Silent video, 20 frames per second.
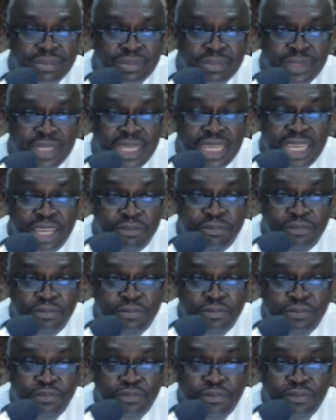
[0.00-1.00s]

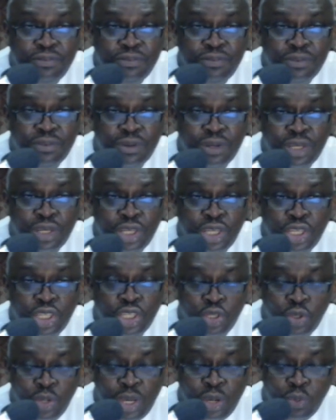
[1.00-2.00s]
If
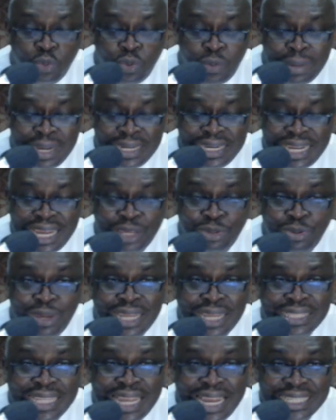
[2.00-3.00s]
you're a woman and you
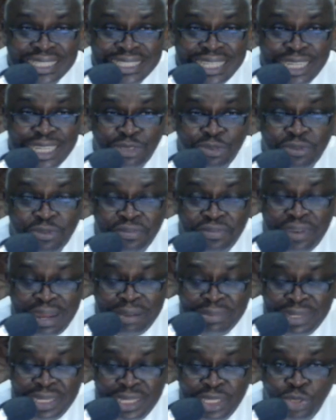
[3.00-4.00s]
are attached to
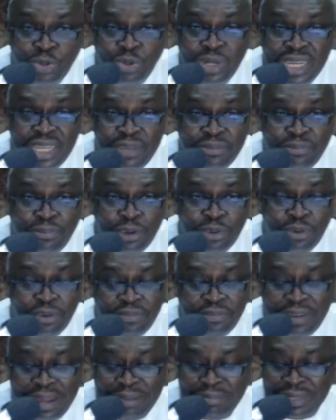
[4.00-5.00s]
family, you live for your
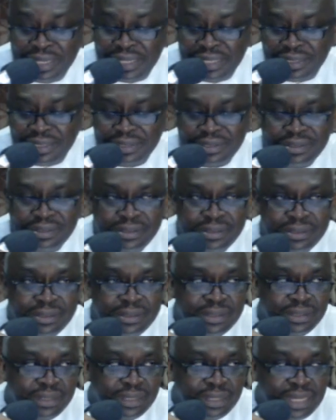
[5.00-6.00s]
family.
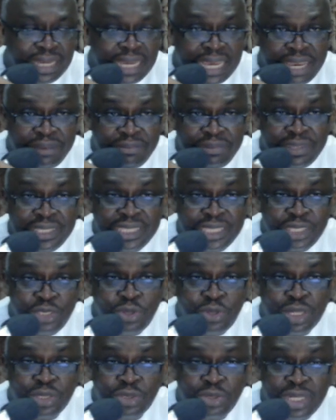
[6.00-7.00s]
Everything
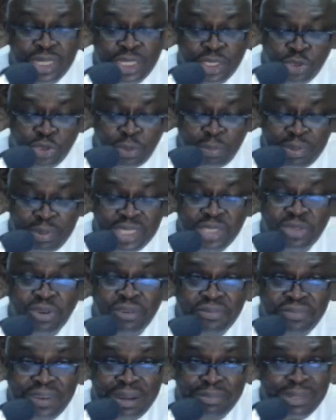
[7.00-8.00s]
you are doing is to please your
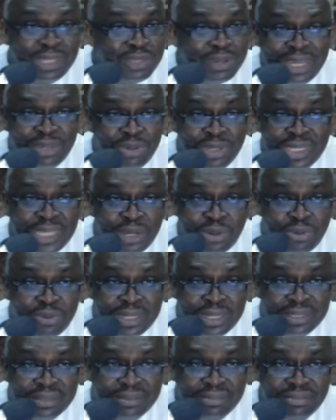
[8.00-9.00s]
family. You are not a queen.